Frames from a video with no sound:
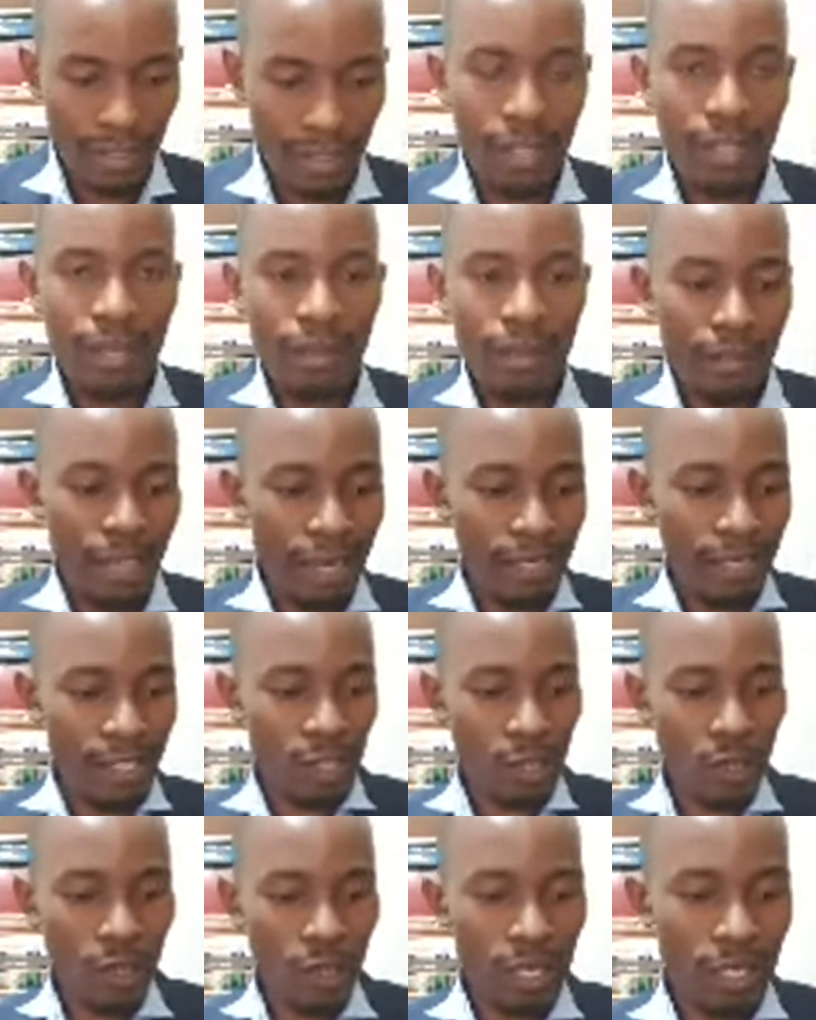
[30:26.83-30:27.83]
That is
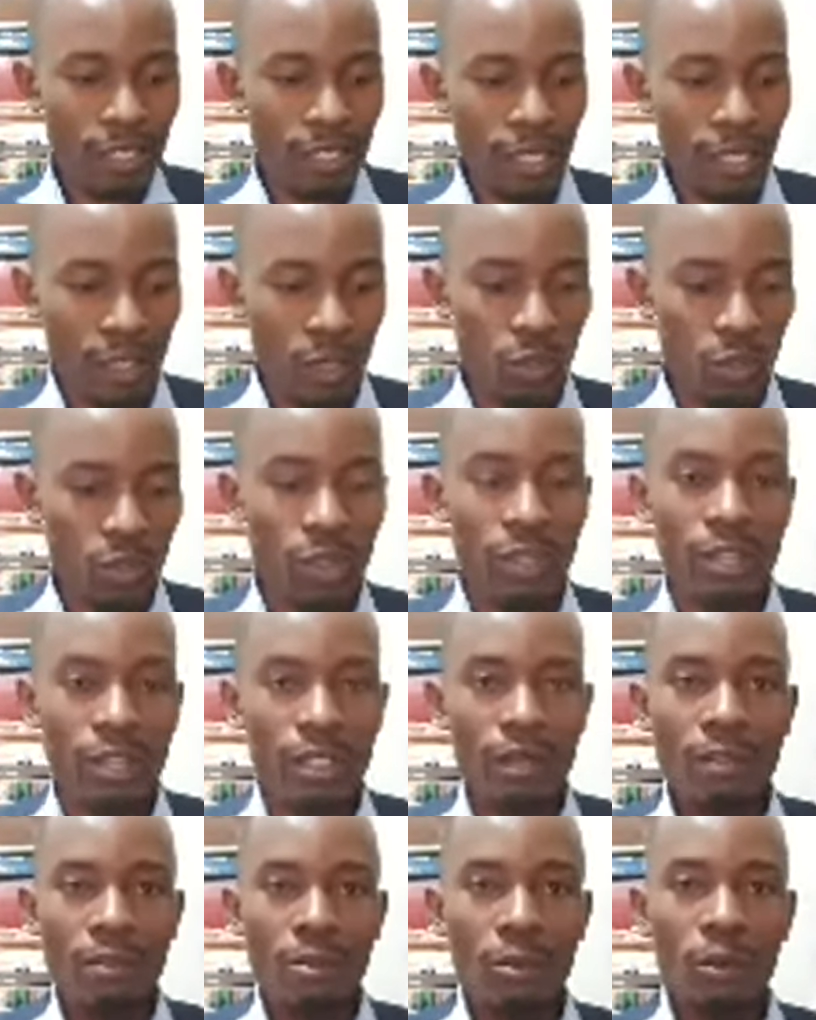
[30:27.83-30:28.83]
called executory.
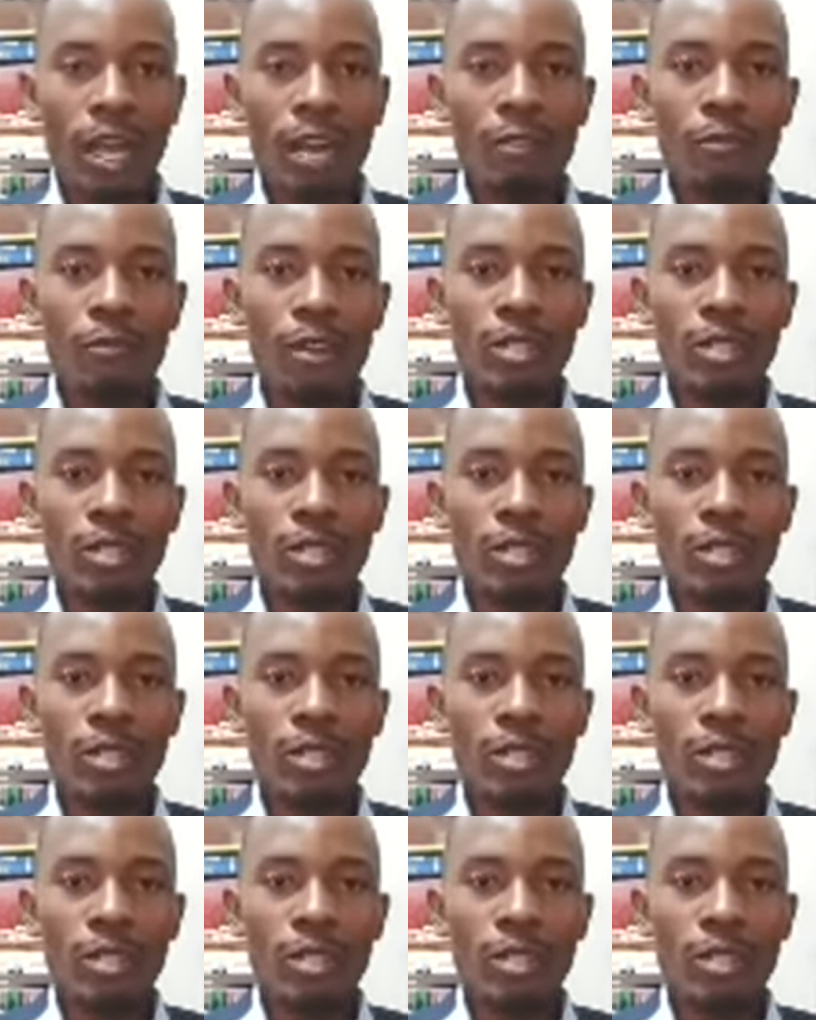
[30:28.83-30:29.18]
We have what